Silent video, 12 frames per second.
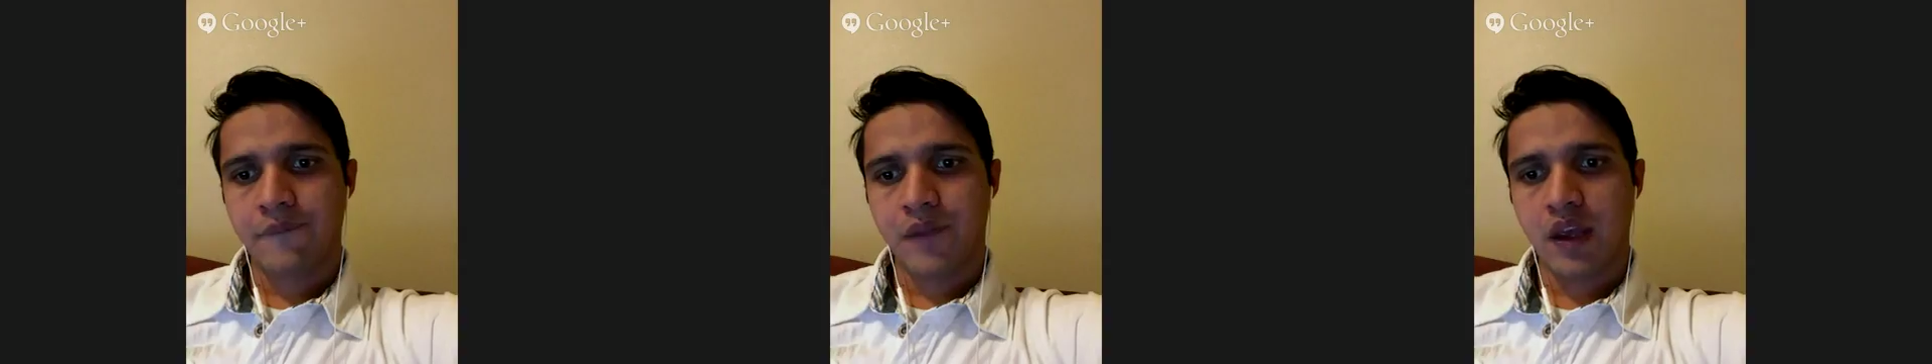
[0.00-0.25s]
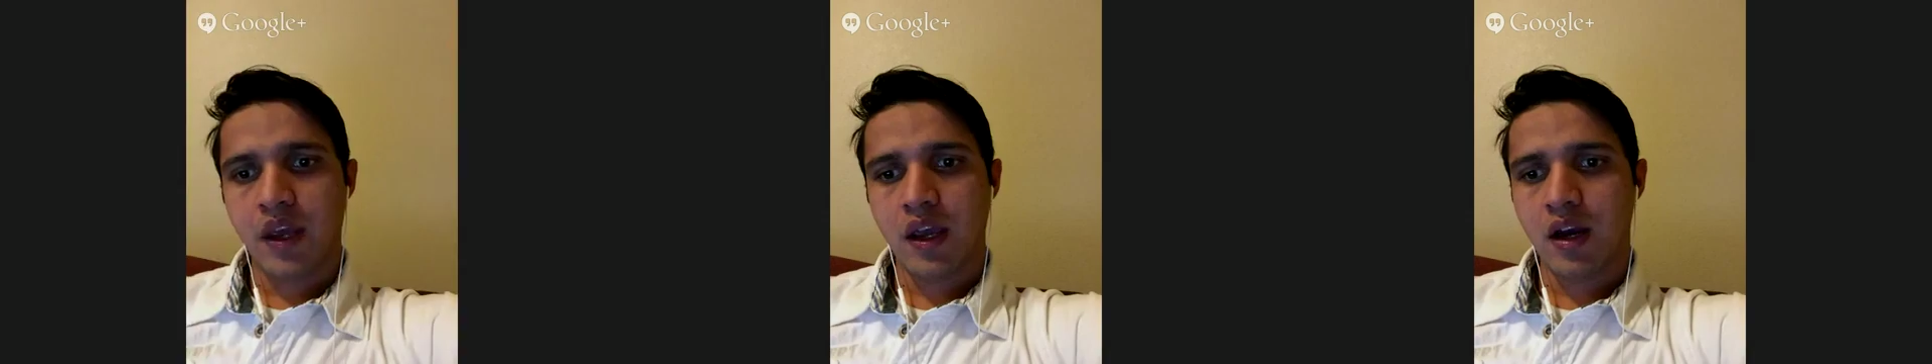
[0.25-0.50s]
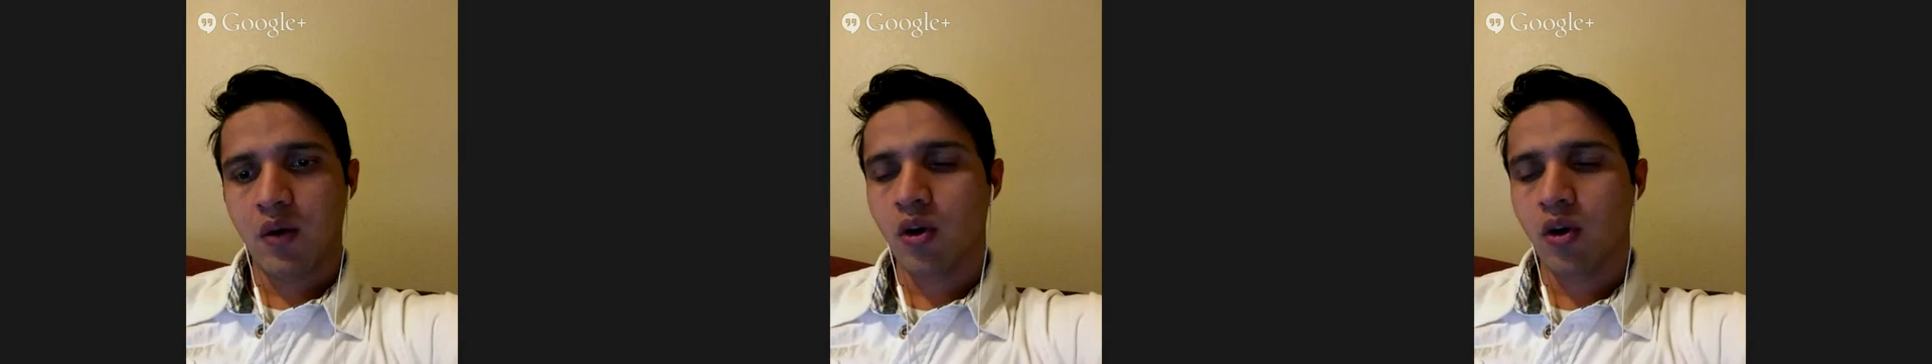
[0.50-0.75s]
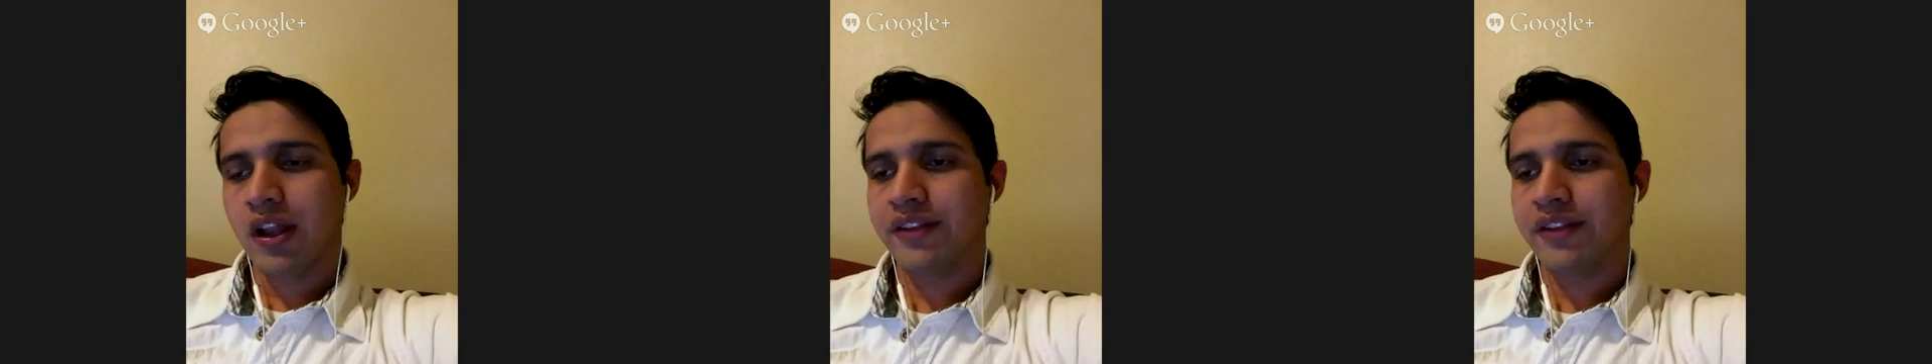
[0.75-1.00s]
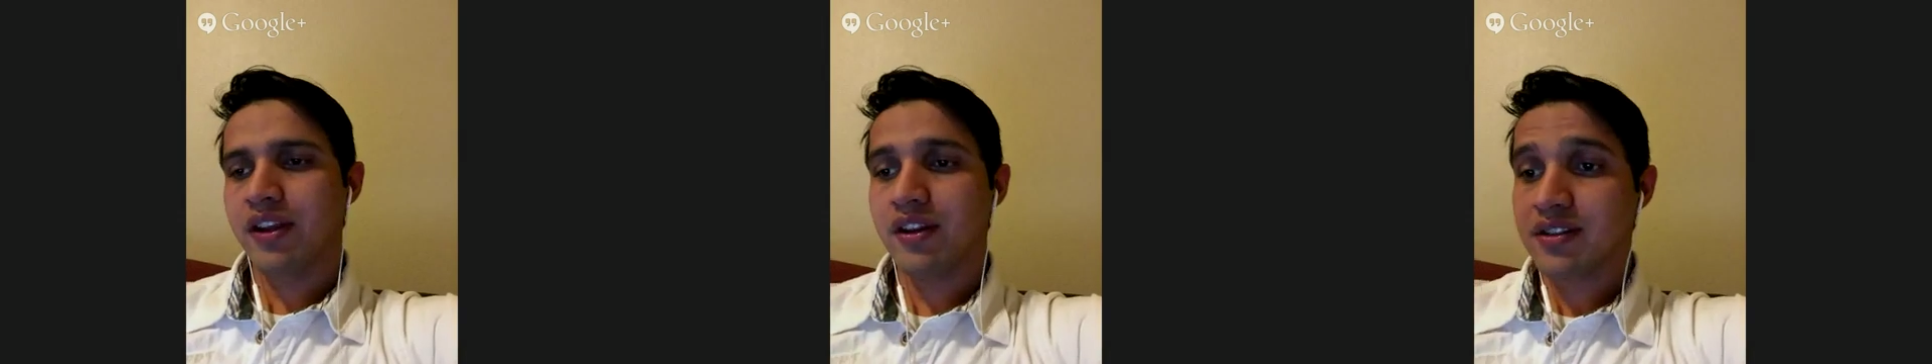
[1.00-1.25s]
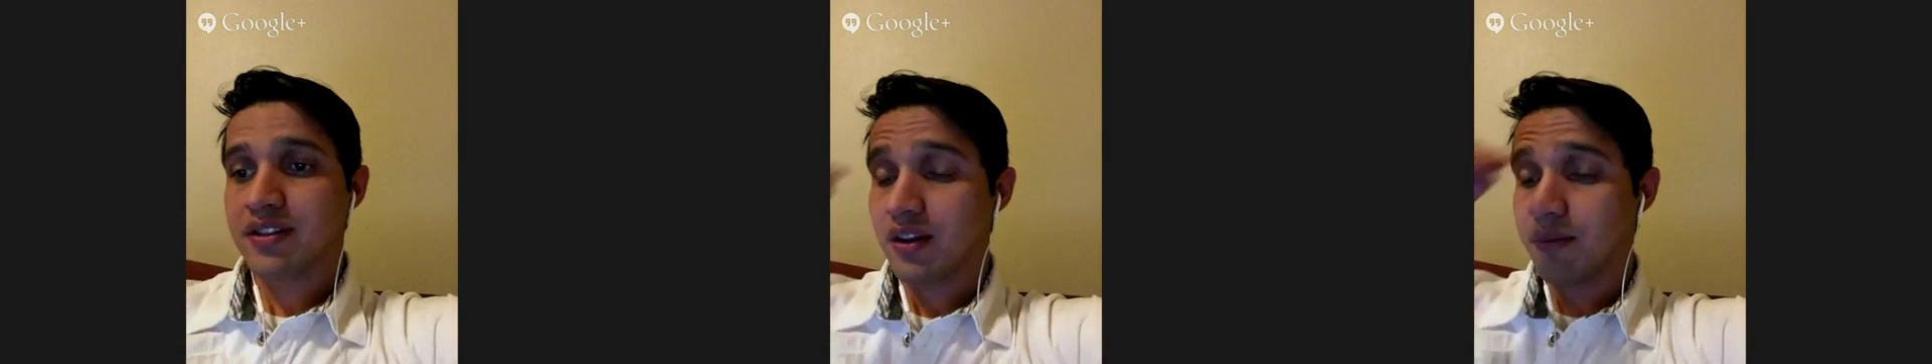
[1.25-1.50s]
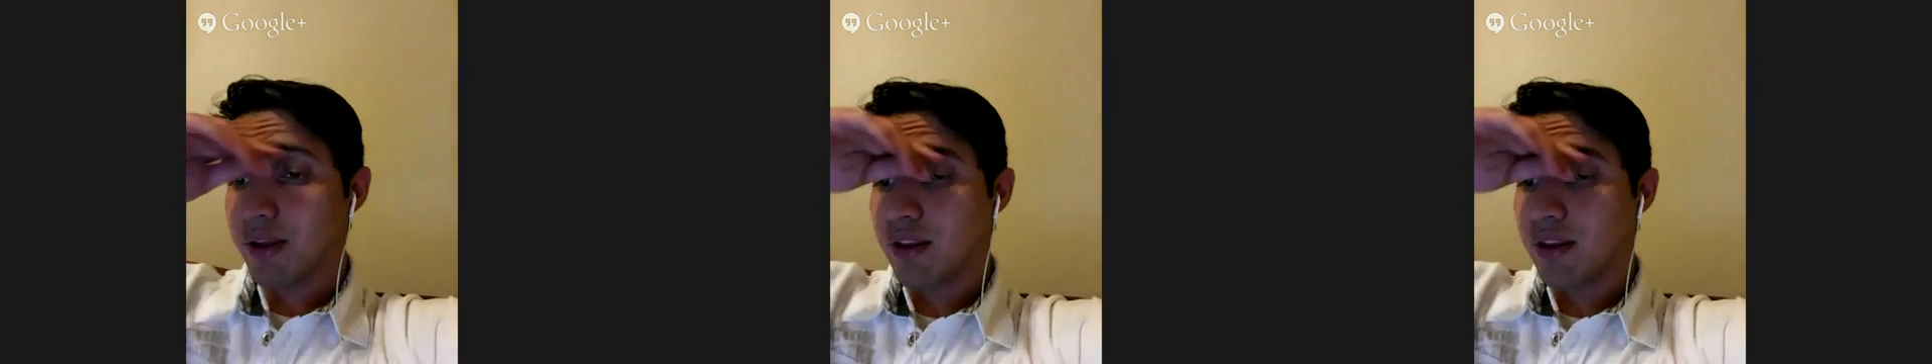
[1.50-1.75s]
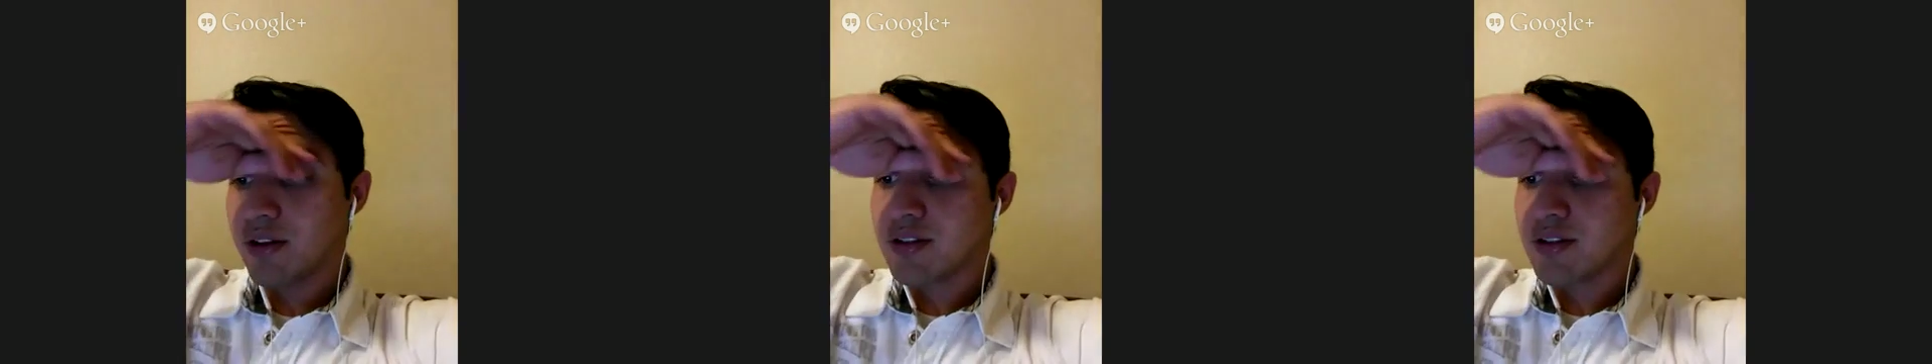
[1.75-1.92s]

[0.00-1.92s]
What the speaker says: Yeah, well, I didn't see the video,